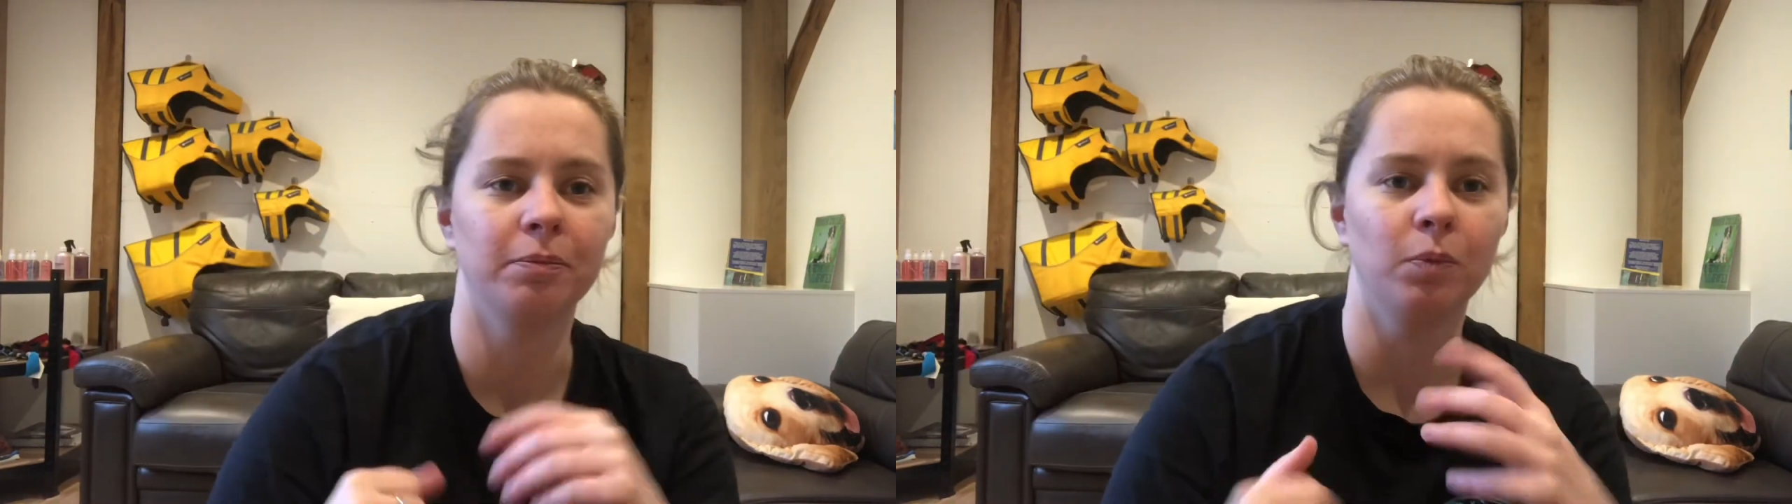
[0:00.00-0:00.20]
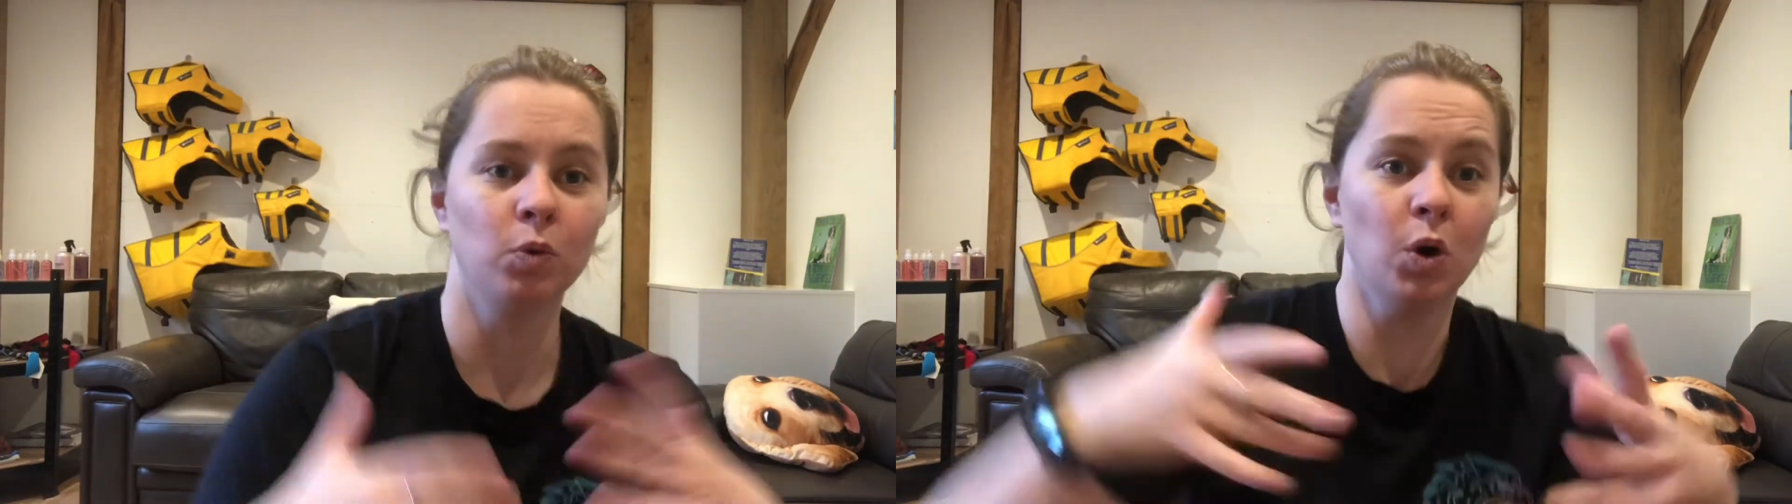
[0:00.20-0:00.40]

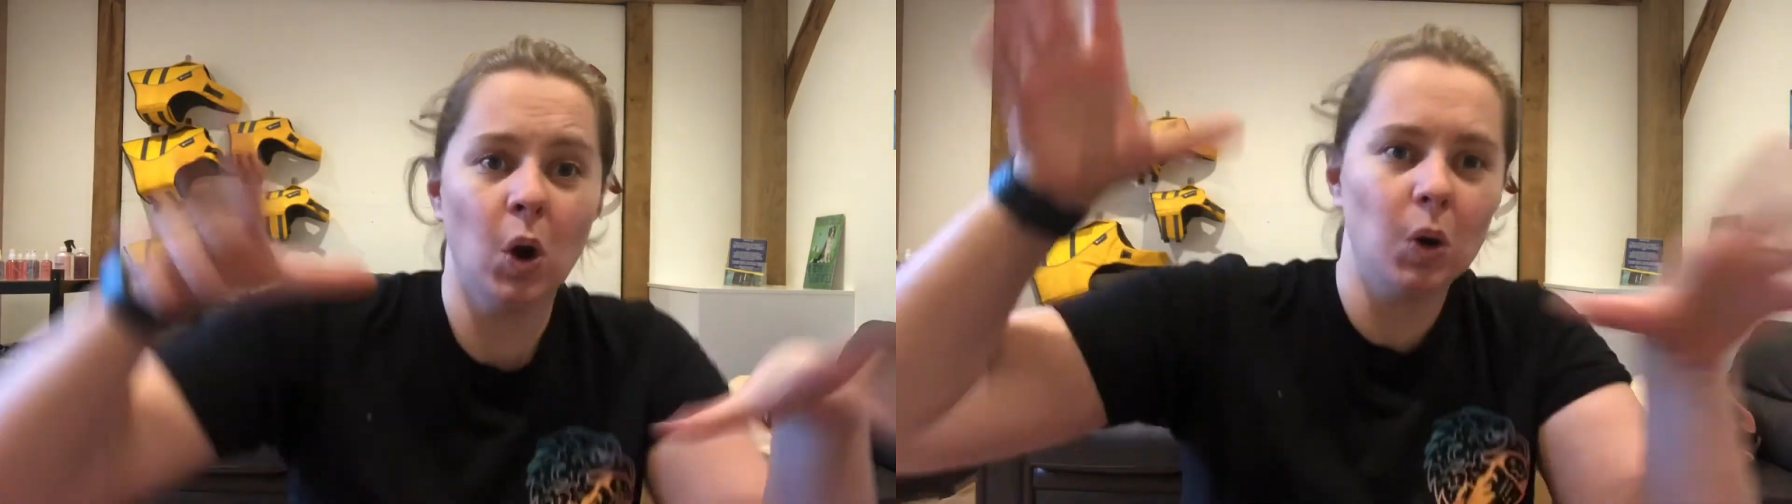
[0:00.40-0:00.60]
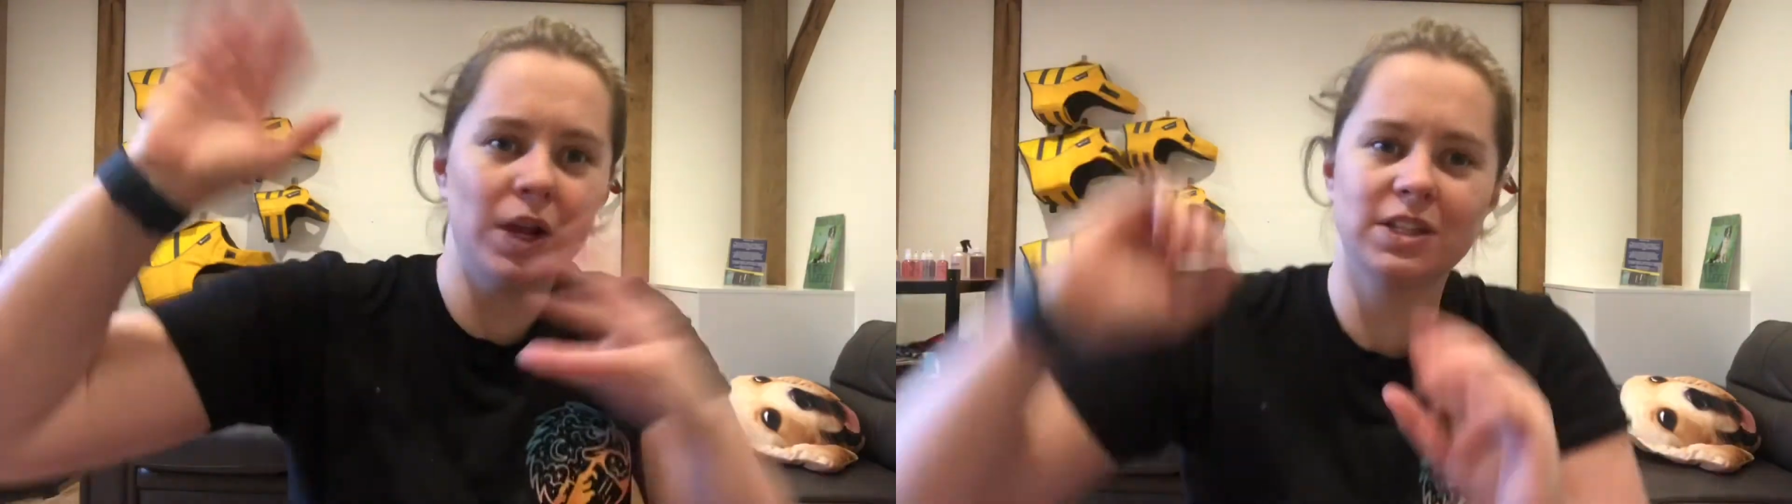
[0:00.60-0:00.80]

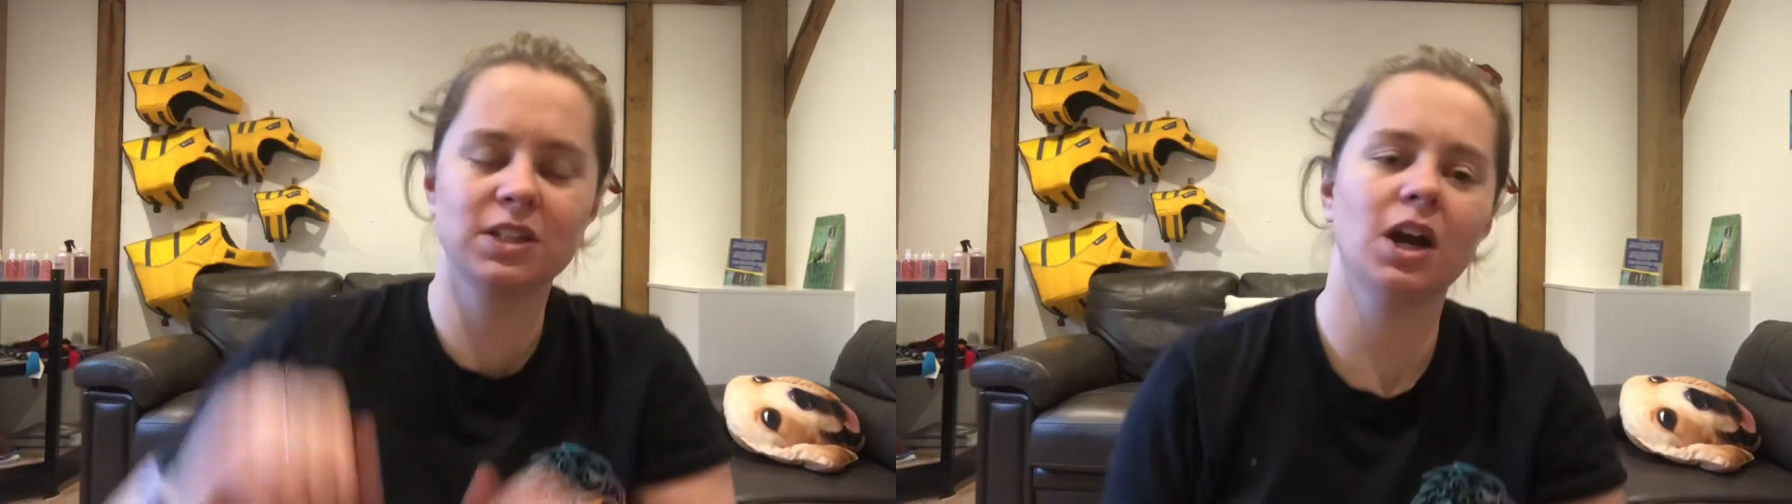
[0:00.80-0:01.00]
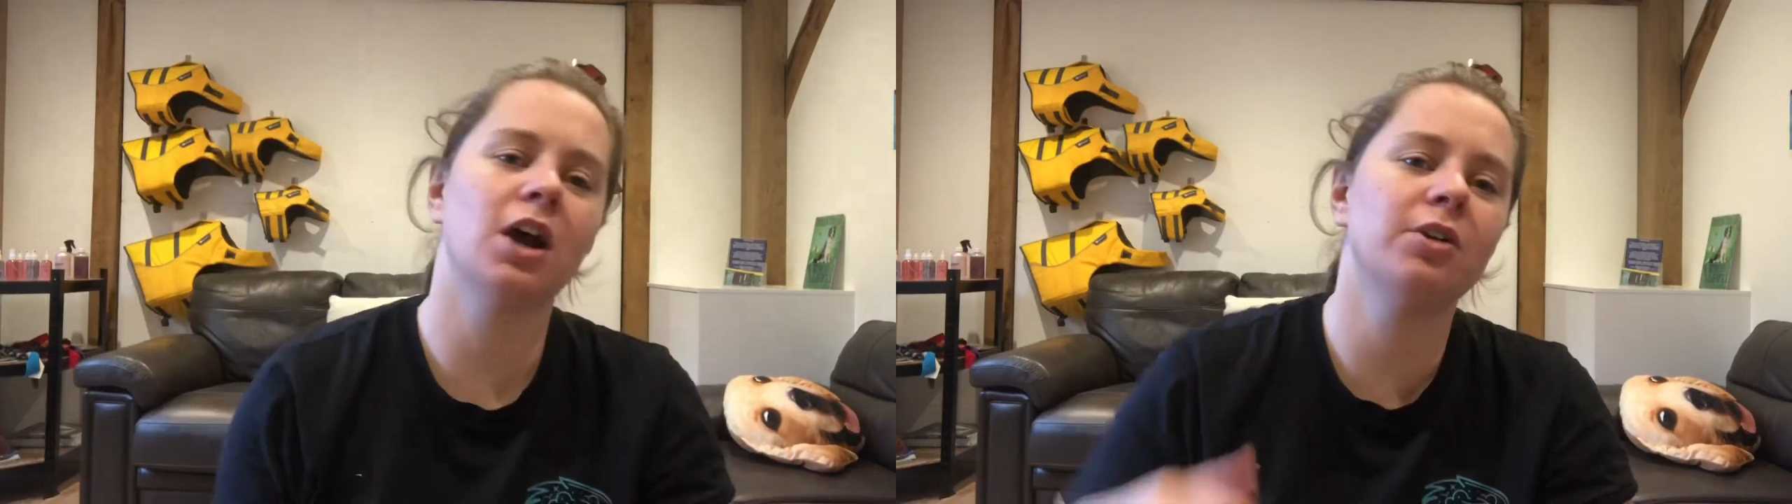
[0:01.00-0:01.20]
woo, let's
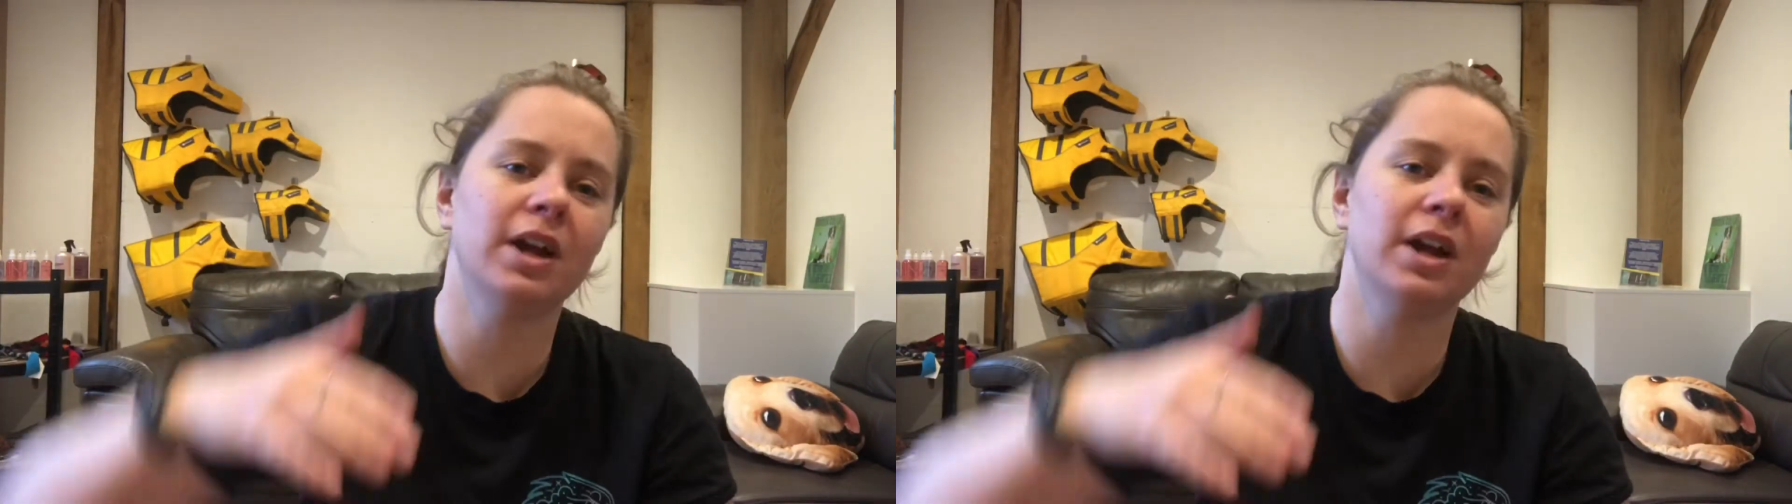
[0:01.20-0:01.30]
go,